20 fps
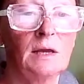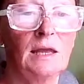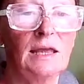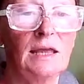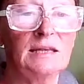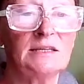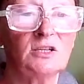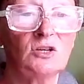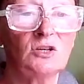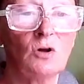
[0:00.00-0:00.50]

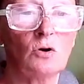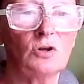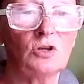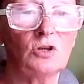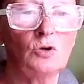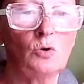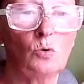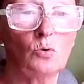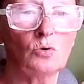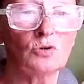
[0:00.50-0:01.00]
It's not
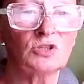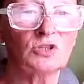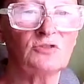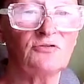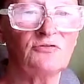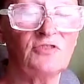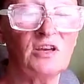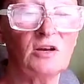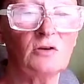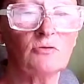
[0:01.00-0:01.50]
yours to
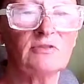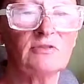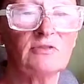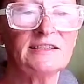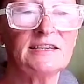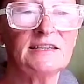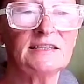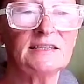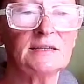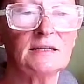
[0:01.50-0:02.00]
feel
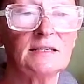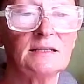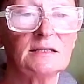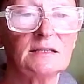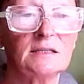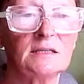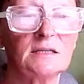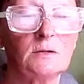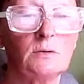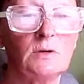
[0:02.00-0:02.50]

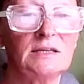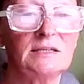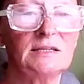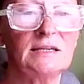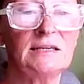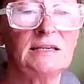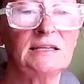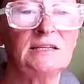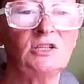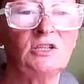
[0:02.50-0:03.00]
resistance to it.
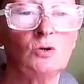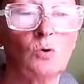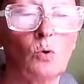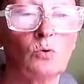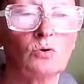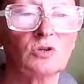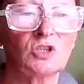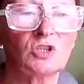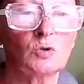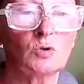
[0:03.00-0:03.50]
It is
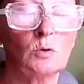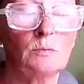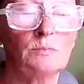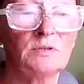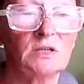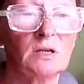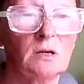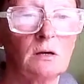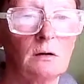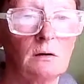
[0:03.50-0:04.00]
yours to
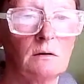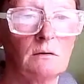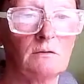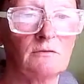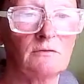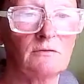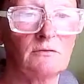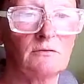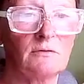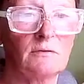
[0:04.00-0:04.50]
observe.
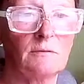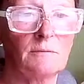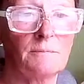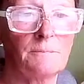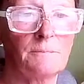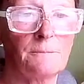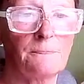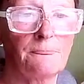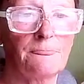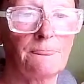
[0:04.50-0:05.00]

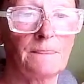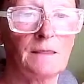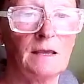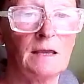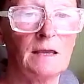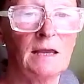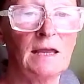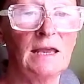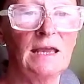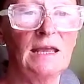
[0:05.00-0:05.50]

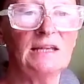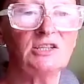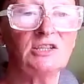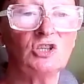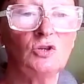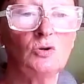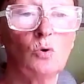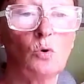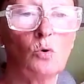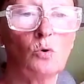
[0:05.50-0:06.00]

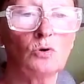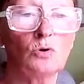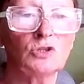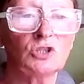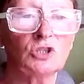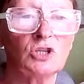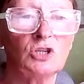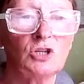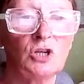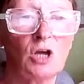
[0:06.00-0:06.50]
It's
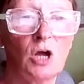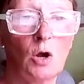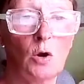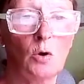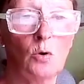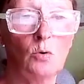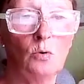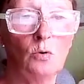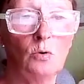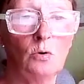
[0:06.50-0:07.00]
yours to
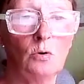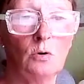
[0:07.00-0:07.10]
know